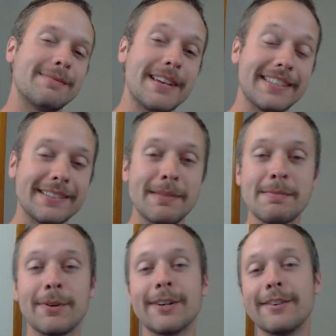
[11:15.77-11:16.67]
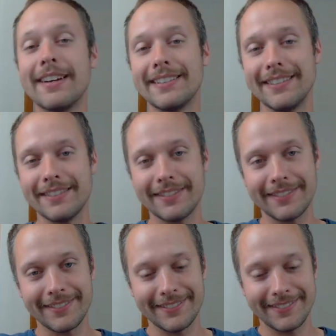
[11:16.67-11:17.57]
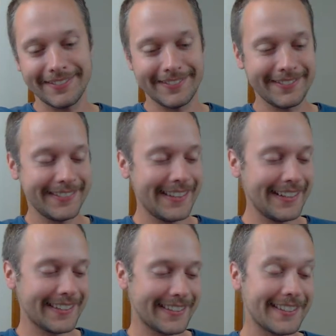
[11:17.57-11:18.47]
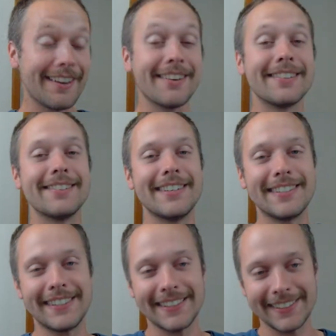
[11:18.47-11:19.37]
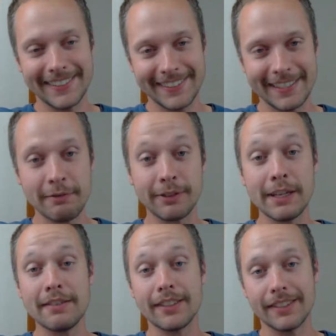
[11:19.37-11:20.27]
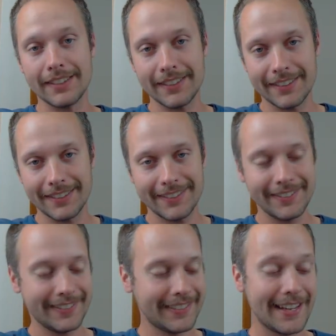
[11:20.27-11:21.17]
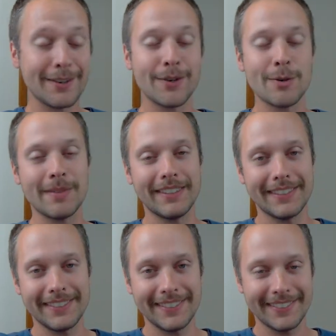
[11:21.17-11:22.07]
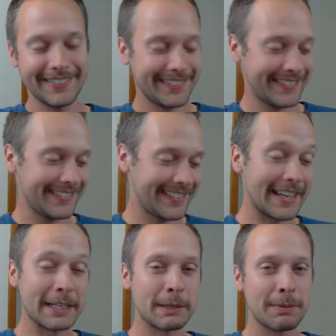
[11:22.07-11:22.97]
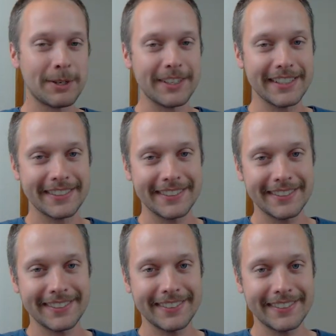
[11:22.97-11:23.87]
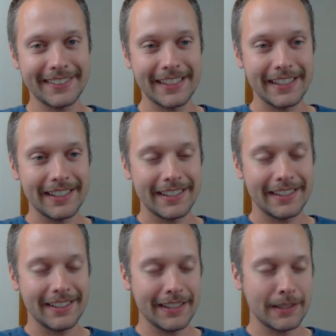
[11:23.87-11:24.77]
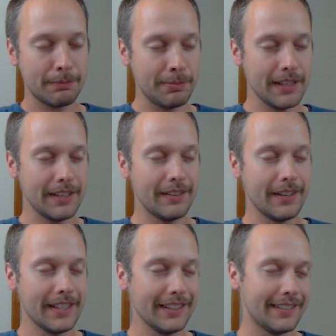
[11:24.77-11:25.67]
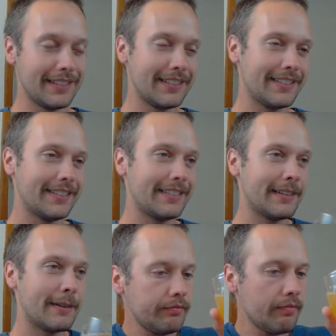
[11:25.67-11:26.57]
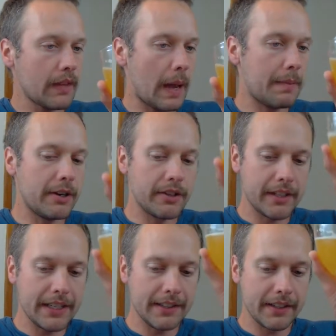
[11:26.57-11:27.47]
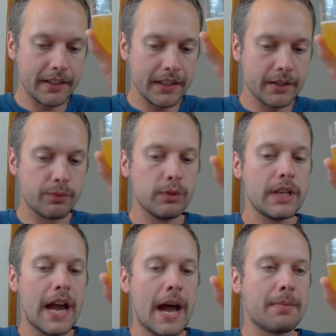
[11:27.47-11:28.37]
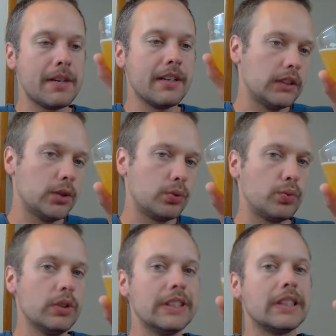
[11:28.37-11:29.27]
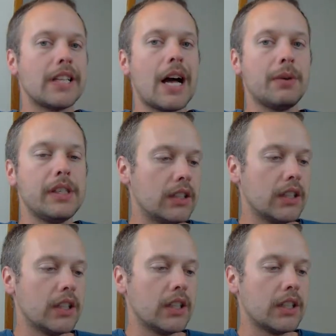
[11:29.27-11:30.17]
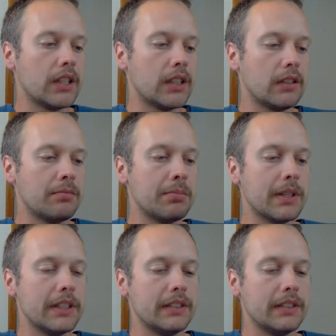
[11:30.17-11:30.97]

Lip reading: makes it a bit more aggressive in its characteristics and flavors and aromas and experience. Experience. I mean, here's the thing: is it's really hoppy, it's really cloudy. But